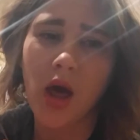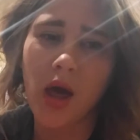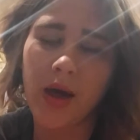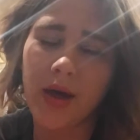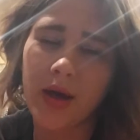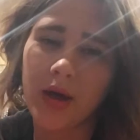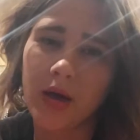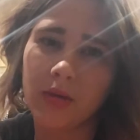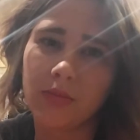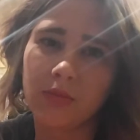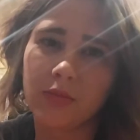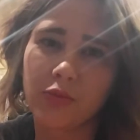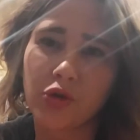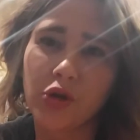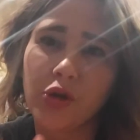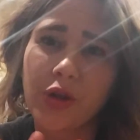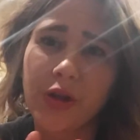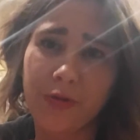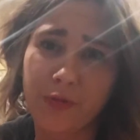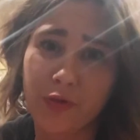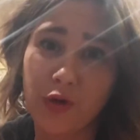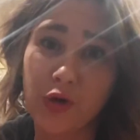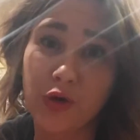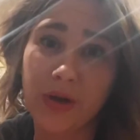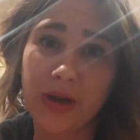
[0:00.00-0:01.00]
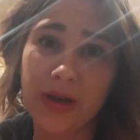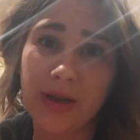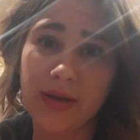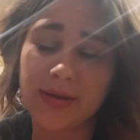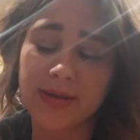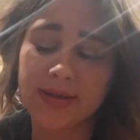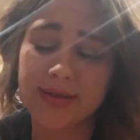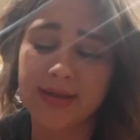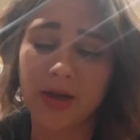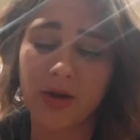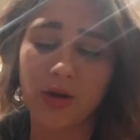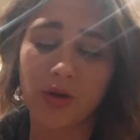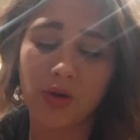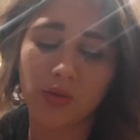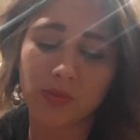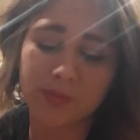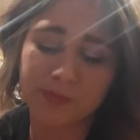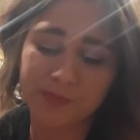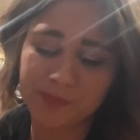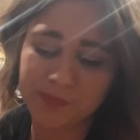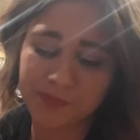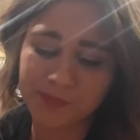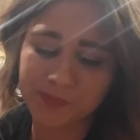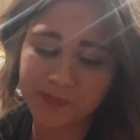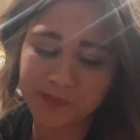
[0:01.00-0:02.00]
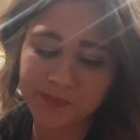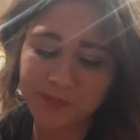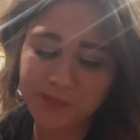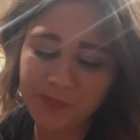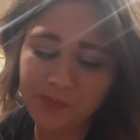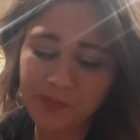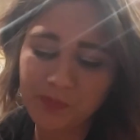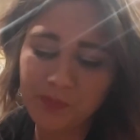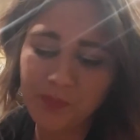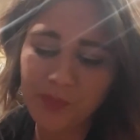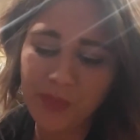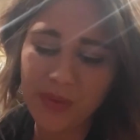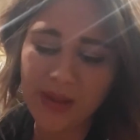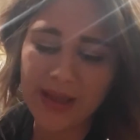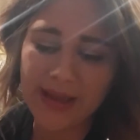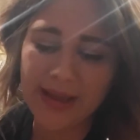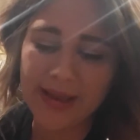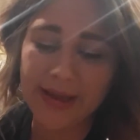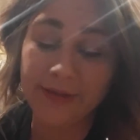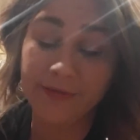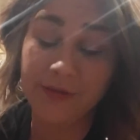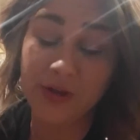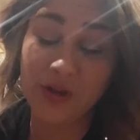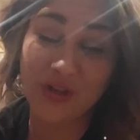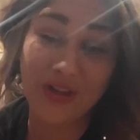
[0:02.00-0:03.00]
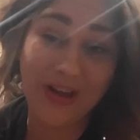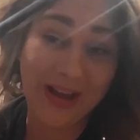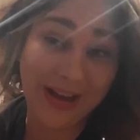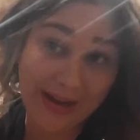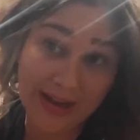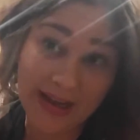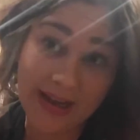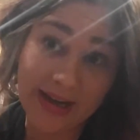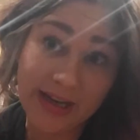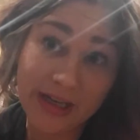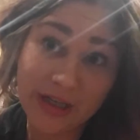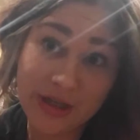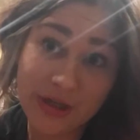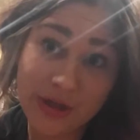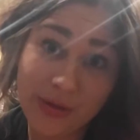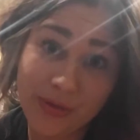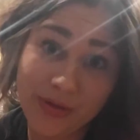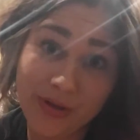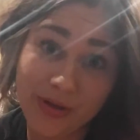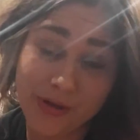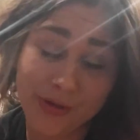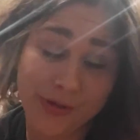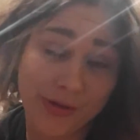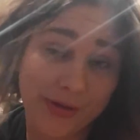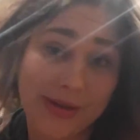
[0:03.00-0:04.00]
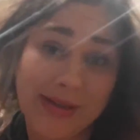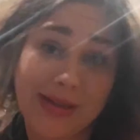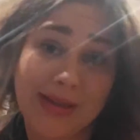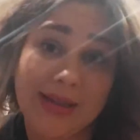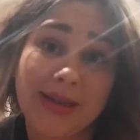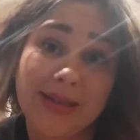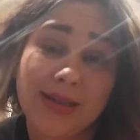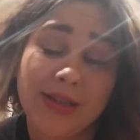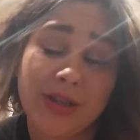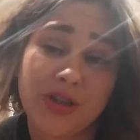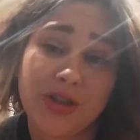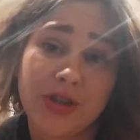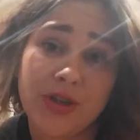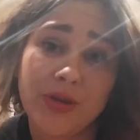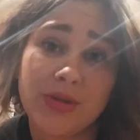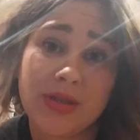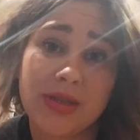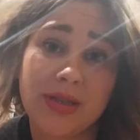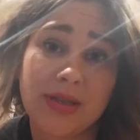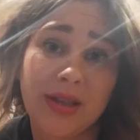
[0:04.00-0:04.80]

Um, really fruity. So if you like honeydew, then you're going to like this juice.